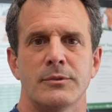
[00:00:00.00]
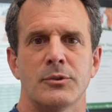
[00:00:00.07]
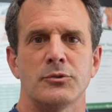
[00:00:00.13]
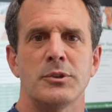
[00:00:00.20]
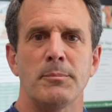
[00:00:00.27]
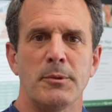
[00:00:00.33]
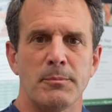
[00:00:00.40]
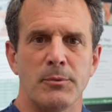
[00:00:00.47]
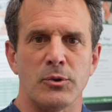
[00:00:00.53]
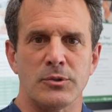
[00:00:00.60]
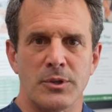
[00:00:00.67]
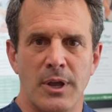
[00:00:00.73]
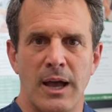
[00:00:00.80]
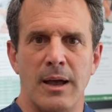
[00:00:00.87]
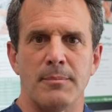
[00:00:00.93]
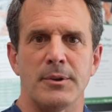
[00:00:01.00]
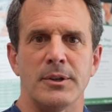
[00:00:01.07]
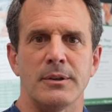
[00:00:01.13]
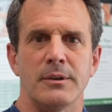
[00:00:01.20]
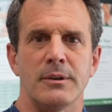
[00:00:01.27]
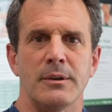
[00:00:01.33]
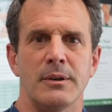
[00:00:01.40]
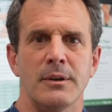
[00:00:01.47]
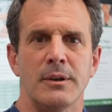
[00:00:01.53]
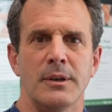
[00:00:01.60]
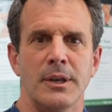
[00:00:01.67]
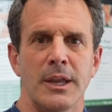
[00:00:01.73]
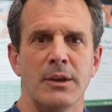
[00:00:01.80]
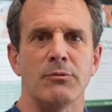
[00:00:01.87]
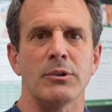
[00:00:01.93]
So some of the most common
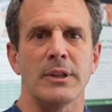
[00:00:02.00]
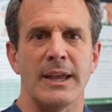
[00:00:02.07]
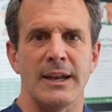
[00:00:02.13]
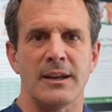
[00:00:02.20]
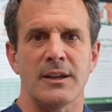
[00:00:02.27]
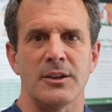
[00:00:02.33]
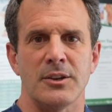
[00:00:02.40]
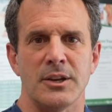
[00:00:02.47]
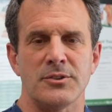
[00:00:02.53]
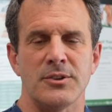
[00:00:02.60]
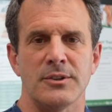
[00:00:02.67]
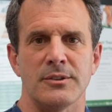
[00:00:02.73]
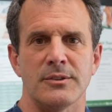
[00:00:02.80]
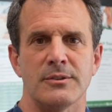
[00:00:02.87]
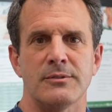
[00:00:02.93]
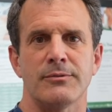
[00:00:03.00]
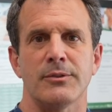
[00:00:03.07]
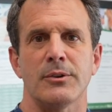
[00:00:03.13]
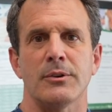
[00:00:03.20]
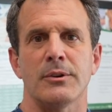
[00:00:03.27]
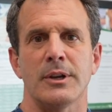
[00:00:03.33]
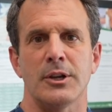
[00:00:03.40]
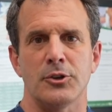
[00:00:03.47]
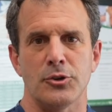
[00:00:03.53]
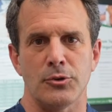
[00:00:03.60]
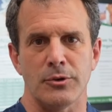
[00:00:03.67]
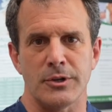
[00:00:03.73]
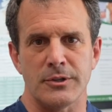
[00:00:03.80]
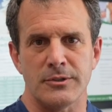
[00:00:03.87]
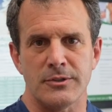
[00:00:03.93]
knee-related conditions for
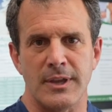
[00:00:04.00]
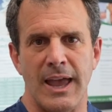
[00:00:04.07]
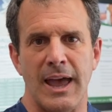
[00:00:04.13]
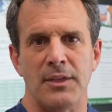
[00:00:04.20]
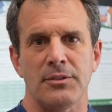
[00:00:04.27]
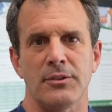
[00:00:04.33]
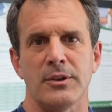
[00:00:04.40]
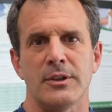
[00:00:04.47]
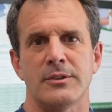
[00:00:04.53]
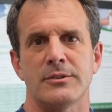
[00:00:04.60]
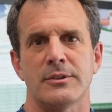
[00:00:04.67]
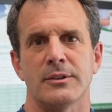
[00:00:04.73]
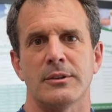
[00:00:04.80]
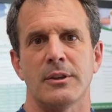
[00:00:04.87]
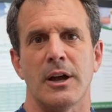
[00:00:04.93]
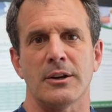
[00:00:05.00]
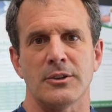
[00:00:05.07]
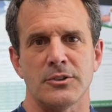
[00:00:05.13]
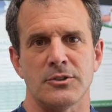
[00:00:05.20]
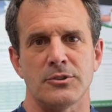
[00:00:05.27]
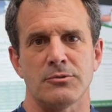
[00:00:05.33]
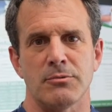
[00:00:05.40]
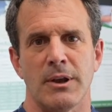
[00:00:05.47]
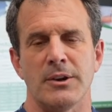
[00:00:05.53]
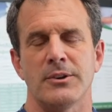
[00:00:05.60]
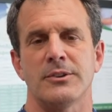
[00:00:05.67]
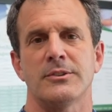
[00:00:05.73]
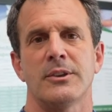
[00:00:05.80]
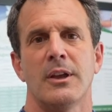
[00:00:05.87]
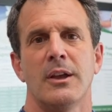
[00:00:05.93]
endurance athletes and long-distance
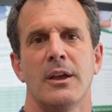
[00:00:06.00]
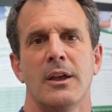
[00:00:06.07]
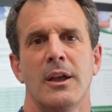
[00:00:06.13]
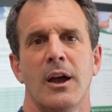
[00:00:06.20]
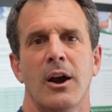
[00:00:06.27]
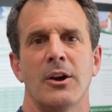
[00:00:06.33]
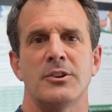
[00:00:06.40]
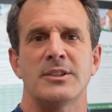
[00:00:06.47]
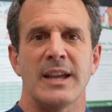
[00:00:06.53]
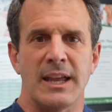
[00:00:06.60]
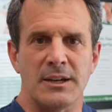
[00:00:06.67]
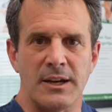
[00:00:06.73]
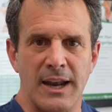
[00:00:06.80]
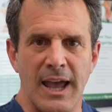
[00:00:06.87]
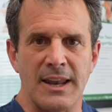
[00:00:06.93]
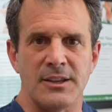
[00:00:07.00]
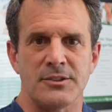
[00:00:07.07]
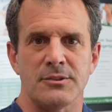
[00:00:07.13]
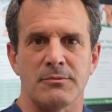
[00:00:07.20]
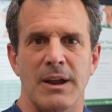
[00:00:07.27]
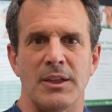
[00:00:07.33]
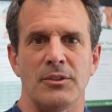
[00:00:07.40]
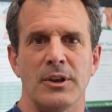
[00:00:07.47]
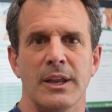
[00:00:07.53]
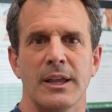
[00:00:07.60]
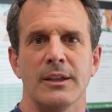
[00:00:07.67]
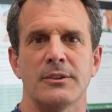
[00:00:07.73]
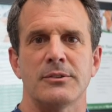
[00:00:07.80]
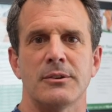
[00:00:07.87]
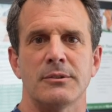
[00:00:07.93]
runners are tendinitis around the
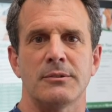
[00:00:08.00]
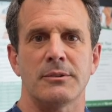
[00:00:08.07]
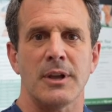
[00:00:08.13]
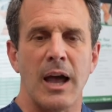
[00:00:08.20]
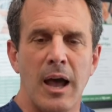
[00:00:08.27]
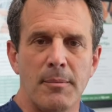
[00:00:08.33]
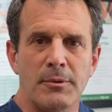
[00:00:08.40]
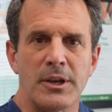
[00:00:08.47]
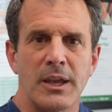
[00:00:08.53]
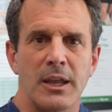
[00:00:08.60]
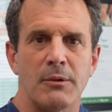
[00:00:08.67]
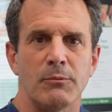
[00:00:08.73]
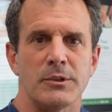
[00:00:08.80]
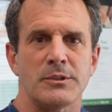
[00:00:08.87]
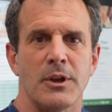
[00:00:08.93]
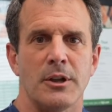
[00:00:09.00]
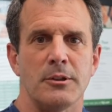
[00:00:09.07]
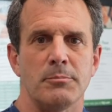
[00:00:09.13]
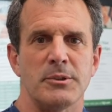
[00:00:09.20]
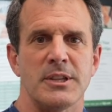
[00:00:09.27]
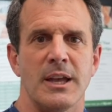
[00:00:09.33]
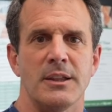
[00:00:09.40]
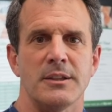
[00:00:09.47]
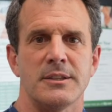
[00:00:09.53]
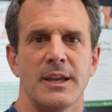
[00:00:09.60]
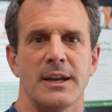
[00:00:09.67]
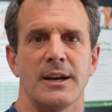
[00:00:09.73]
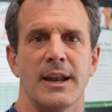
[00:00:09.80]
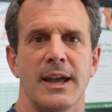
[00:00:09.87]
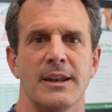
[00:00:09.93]
knees. So it's common to get what's called a patellar
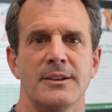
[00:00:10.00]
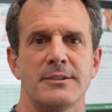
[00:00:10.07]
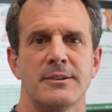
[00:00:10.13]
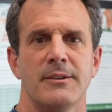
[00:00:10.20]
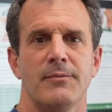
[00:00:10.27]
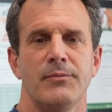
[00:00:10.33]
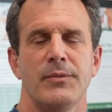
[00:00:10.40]
tendinitis,